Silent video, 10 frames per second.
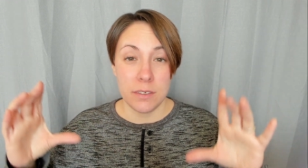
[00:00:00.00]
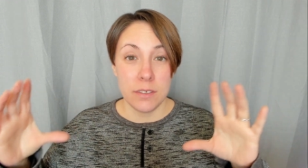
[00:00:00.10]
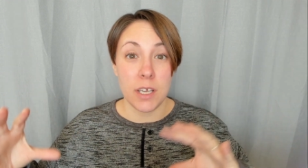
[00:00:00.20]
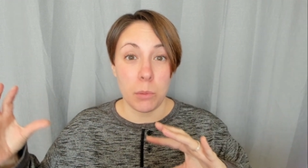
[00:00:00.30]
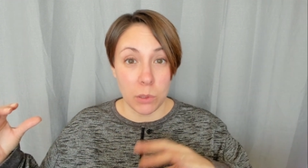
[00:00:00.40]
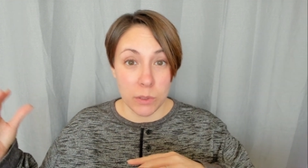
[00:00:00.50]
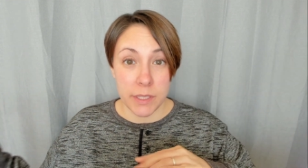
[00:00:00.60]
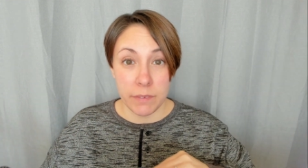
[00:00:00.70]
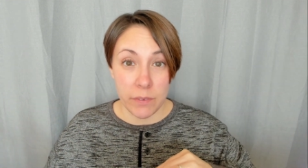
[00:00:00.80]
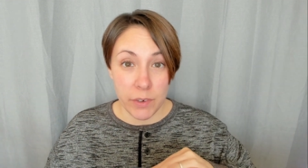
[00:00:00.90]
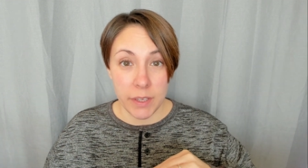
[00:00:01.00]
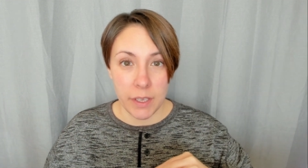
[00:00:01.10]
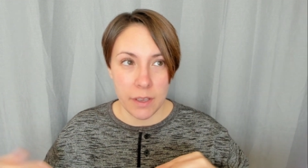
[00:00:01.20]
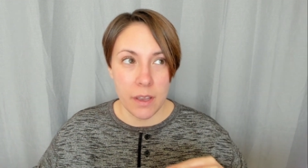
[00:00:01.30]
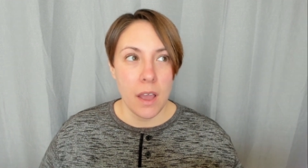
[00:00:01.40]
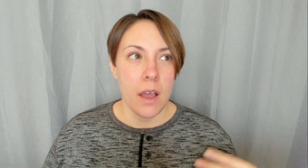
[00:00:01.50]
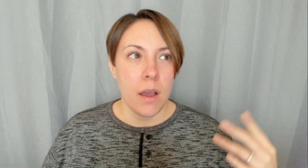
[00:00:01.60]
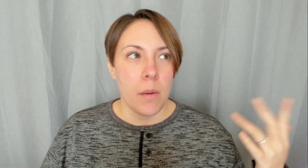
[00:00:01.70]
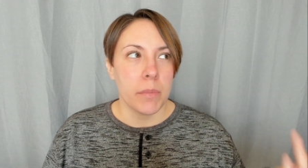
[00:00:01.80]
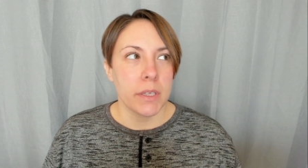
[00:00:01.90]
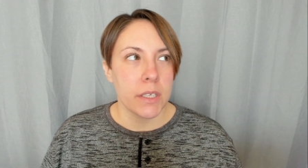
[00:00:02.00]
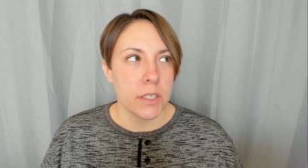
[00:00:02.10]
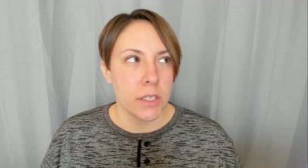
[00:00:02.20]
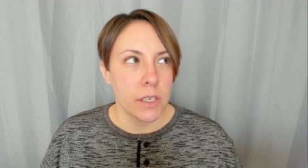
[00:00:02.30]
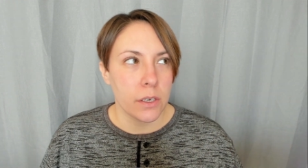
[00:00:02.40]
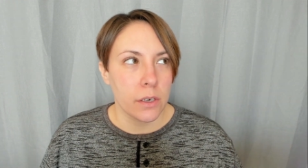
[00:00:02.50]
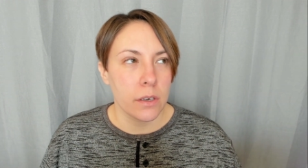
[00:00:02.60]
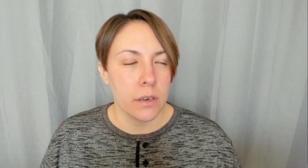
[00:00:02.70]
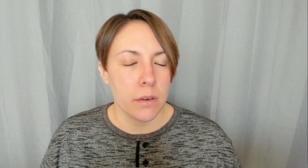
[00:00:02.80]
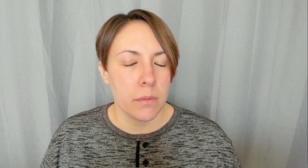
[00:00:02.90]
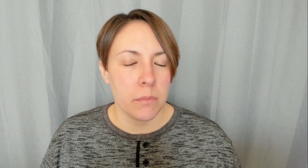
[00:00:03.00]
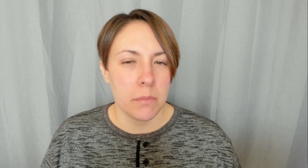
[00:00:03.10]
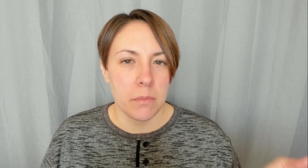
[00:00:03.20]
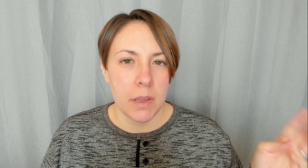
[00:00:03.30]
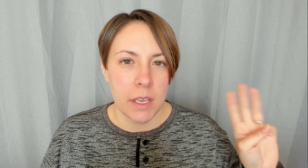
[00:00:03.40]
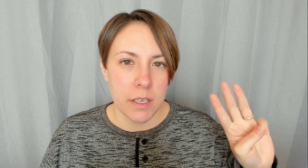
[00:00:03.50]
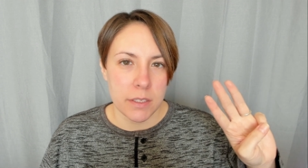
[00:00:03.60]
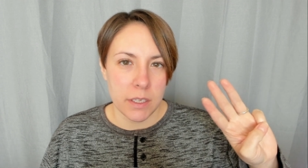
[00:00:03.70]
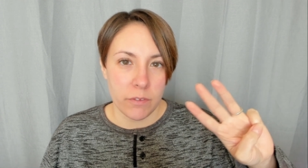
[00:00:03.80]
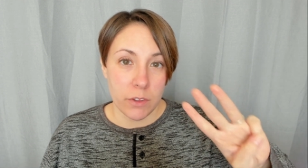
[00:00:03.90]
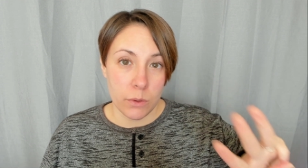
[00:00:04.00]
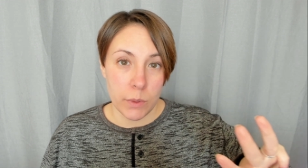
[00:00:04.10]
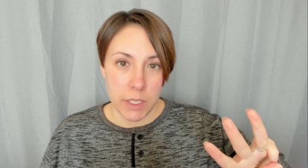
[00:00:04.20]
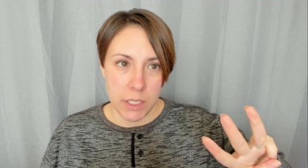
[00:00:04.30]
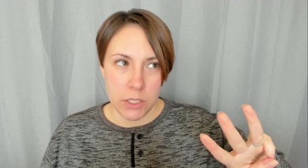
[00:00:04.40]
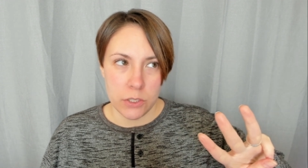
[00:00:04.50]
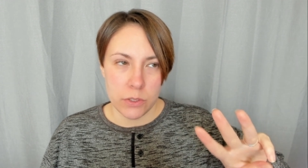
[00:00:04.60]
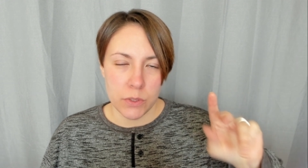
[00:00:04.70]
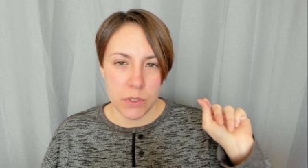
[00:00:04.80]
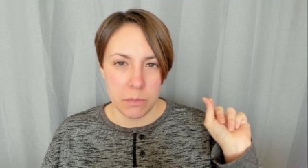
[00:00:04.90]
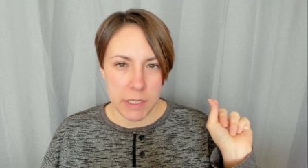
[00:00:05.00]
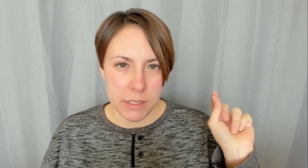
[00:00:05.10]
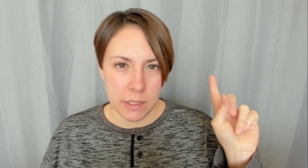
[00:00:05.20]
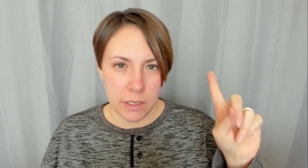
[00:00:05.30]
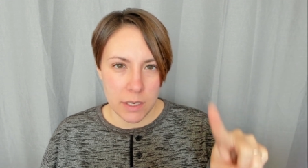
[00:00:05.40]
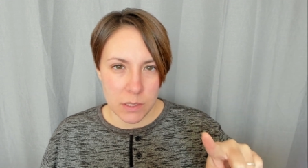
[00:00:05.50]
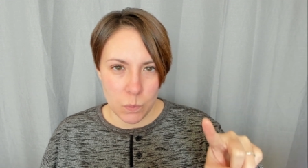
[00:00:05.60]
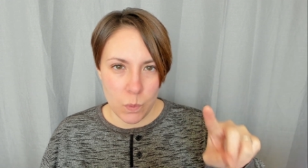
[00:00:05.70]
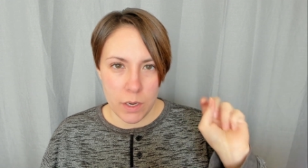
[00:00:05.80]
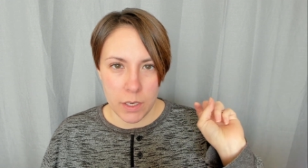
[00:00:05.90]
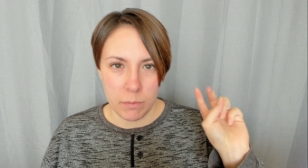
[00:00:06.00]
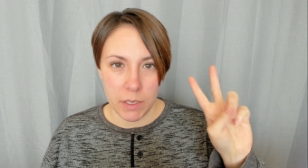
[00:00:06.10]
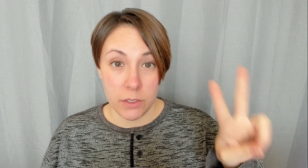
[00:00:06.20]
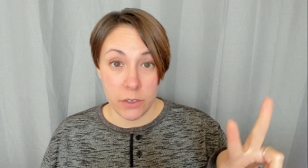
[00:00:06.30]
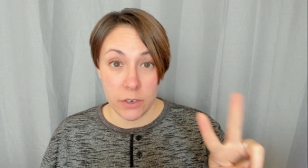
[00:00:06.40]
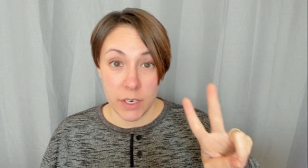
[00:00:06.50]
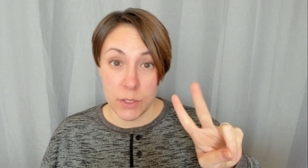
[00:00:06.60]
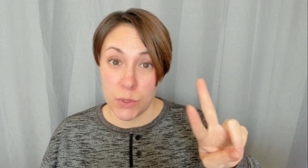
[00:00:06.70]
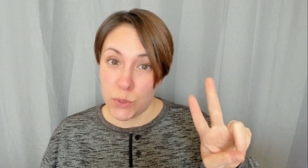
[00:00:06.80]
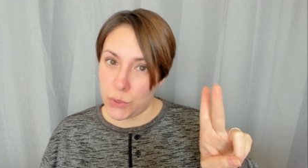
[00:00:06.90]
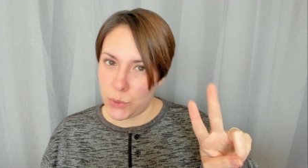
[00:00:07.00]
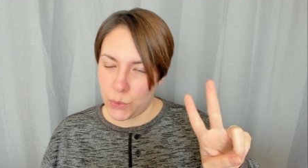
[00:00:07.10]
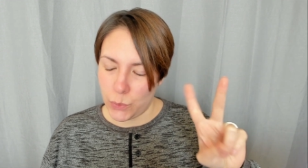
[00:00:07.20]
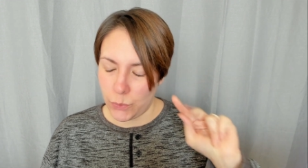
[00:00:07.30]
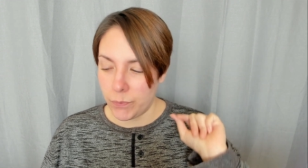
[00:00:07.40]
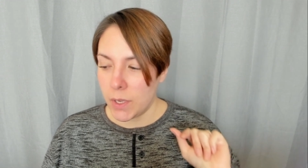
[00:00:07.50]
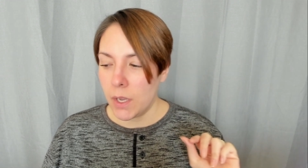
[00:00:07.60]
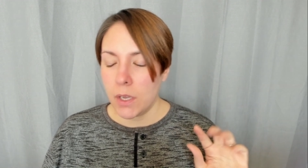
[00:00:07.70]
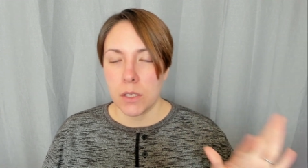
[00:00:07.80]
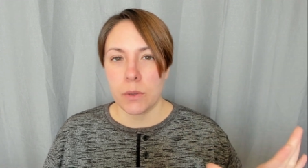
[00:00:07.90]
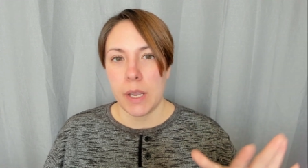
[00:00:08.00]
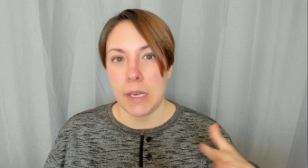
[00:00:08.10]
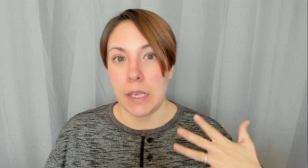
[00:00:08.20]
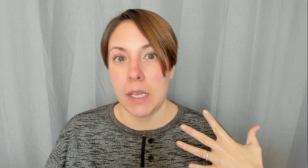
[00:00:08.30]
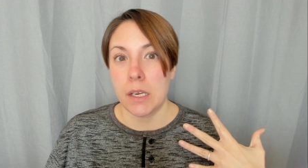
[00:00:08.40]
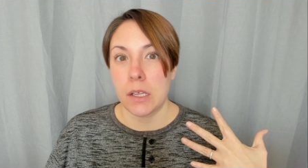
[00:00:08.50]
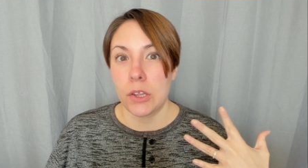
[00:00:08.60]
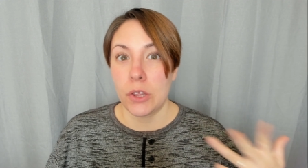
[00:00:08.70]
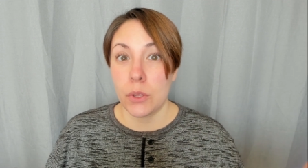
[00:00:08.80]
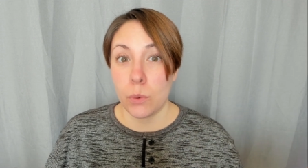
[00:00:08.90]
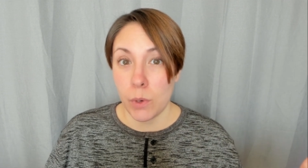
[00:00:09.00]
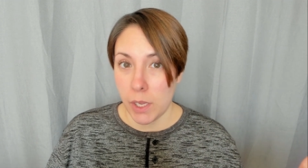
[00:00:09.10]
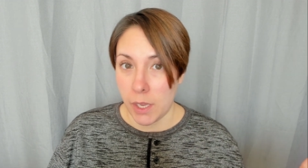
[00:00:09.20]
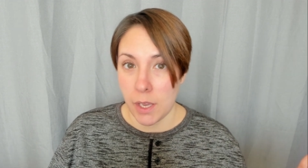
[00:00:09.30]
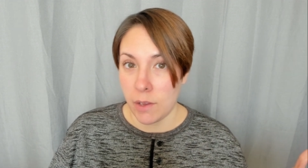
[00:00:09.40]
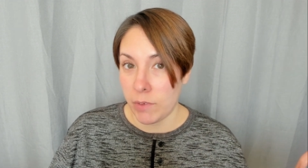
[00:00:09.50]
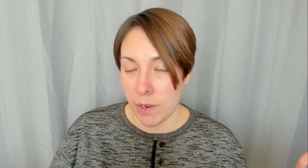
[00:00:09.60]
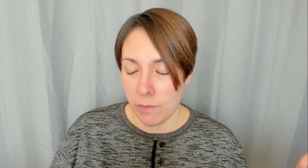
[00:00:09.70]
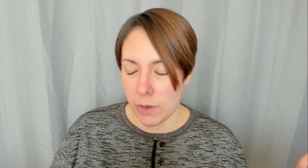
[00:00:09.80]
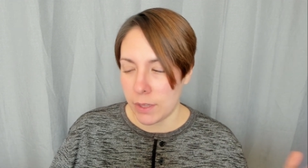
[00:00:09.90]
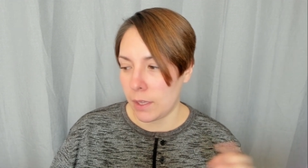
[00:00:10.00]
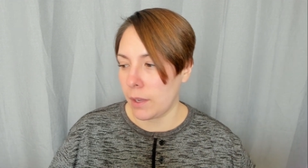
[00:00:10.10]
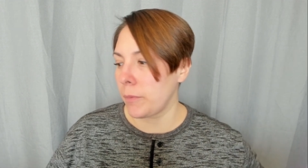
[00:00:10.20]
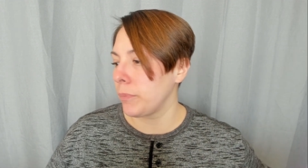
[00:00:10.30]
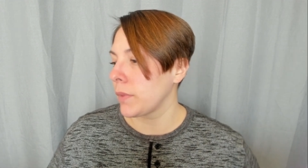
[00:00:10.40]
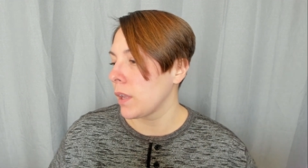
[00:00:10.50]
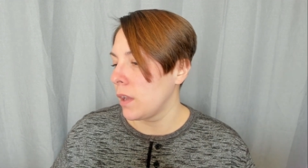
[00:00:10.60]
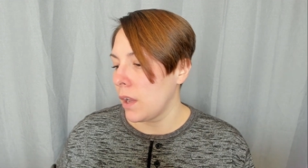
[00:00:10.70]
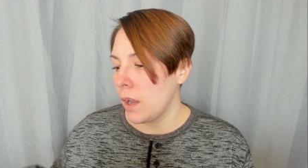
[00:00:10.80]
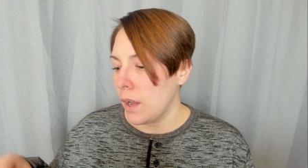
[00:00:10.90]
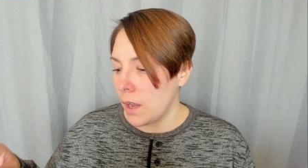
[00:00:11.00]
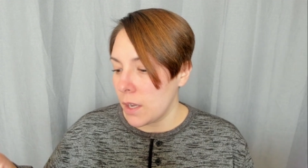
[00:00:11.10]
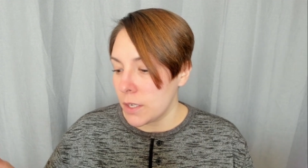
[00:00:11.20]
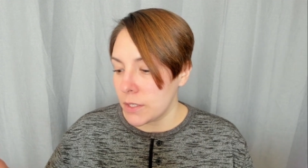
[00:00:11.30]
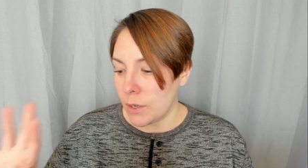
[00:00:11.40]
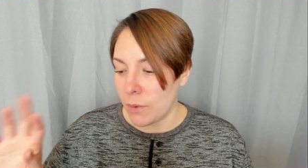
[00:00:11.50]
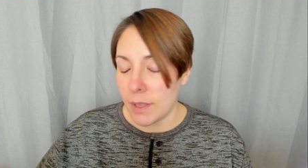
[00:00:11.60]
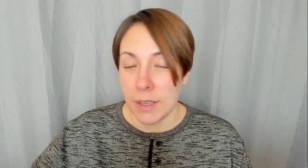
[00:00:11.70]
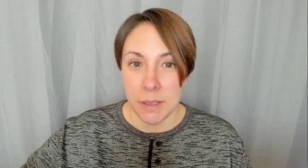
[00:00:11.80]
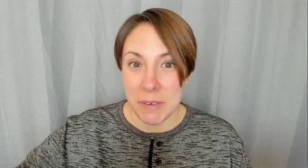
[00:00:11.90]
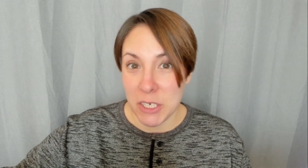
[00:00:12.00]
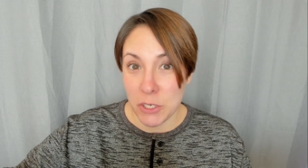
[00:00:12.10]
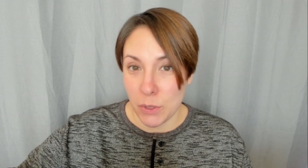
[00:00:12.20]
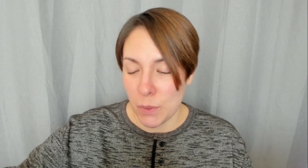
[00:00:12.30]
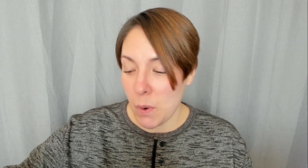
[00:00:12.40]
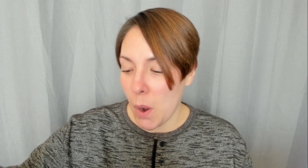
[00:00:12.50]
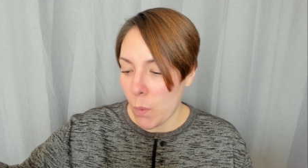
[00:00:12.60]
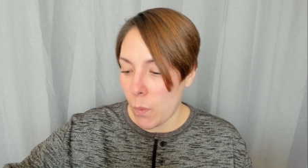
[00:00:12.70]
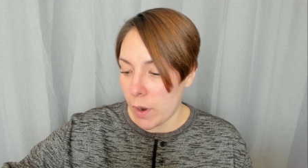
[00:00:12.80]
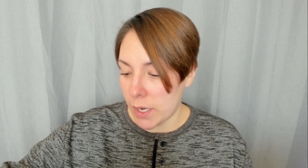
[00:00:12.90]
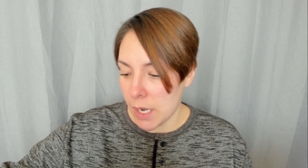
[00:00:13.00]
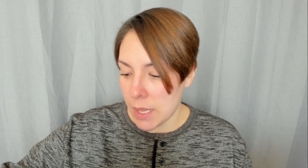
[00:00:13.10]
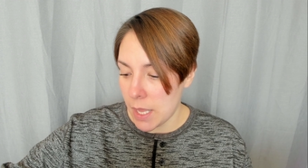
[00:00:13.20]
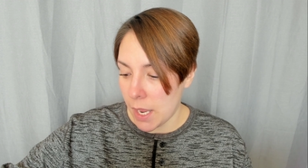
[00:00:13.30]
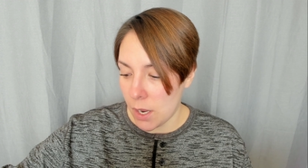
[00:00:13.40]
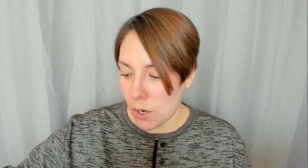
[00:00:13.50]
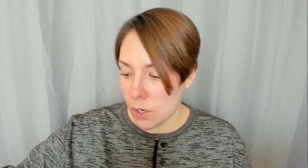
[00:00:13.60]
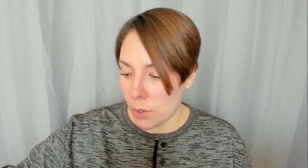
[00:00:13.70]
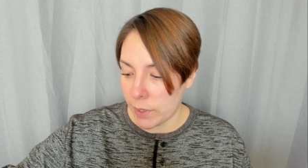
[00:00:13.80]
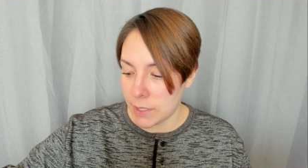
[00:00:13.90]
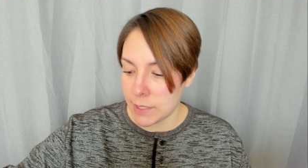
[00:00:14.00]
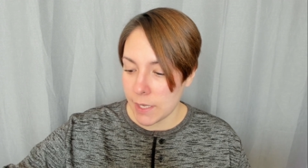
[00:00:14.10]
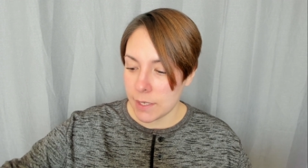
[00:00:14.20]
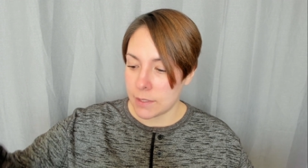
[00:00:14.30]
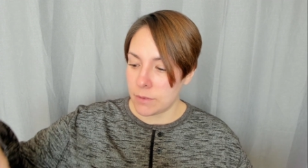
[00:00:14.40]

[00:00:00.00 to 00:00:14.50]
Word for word: doubles of everything, but this year my kids have three teachers. So my son has one and my daughter has two. So I had to get three of everything. So let me show you what they are going to get.